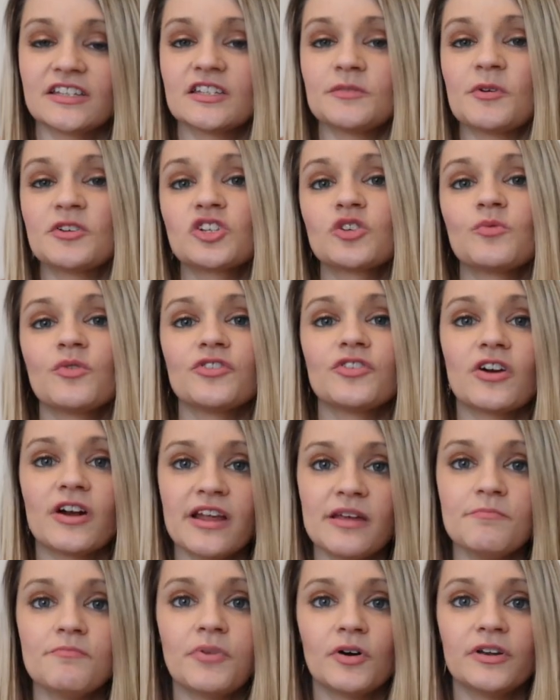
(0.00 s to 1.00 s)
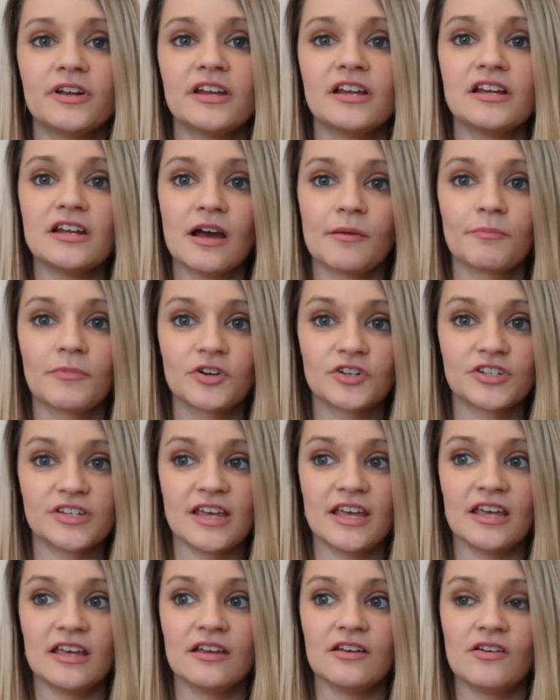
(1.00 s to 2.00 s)
especially when they're inputting numbers
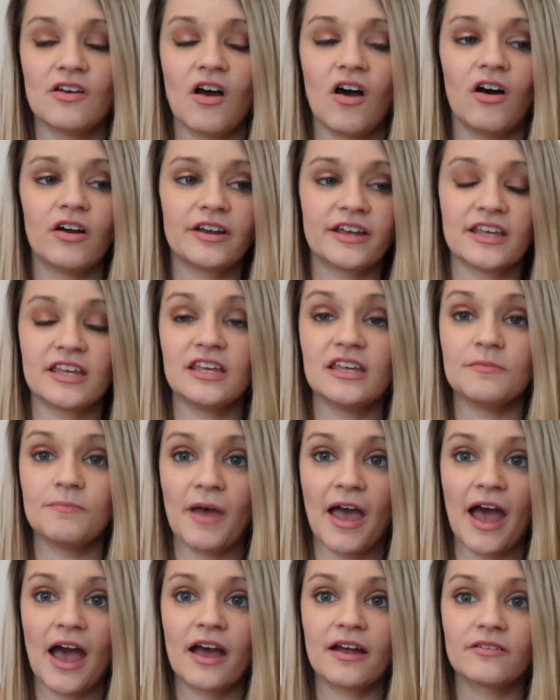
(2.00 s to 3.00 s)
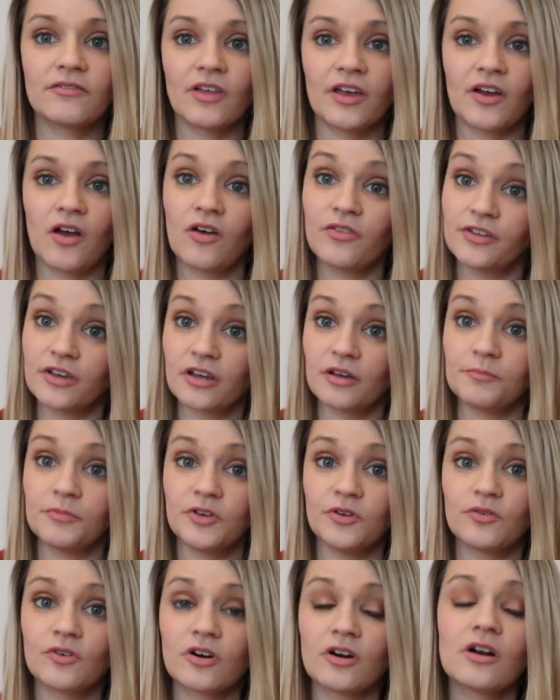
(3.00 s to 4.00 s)
in on a keypad, like on the
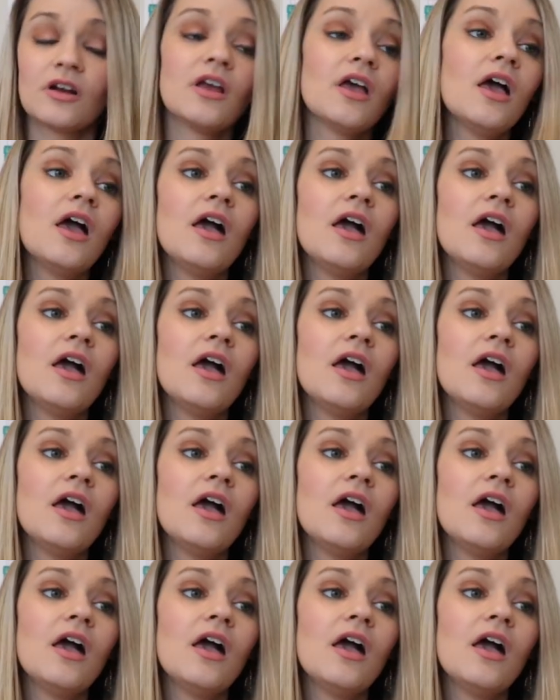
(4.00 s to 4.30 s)
computer